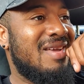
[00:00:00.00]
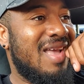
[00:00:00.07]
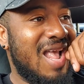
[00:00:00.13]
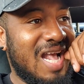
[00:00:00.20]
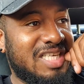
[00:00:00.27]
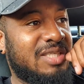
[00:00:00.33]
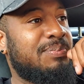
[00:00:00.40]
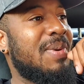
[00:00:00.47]

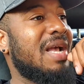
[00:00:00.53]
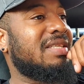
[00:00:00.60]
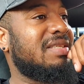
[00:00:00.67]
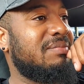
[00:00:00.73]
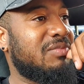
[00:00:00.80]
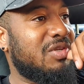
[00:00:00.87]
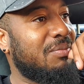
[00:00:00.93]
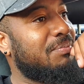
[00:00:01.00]
Expect
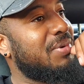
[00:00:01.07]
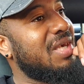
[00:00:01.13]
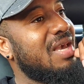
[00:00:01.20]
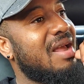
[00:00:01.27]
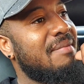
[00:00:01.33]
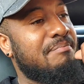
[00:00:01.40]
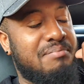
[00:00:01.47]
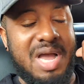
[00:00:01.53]
him to be
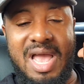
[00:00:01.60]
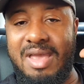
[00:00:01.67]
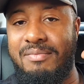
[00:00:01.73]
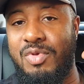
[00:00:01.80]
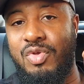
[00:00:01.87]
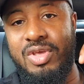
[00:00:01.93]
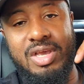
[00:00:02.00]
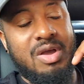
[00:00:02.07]
at Bayern
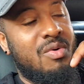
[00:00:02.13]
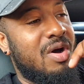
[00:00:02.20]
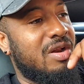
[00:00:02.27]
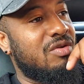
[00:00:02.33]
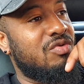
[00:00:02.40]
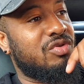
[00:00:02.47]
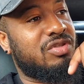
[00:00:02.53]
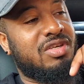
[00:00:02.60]
Munich or one
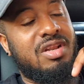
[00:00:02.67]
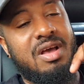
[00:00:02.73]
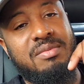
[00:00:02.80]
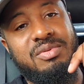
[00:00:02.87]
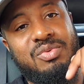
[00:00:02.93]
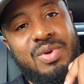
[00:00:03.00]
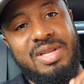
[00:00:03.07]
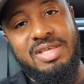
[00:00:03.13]
of those
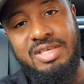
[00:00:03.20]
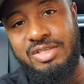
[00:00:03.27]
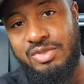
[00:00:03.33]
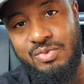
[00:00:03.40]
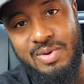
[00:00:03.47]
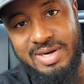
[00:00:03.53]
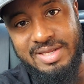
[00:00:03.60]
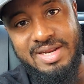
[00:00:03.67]
clubs when he's
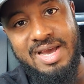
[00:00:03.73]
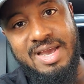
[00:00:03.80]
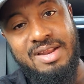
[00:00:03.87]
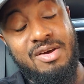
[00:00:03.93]
29.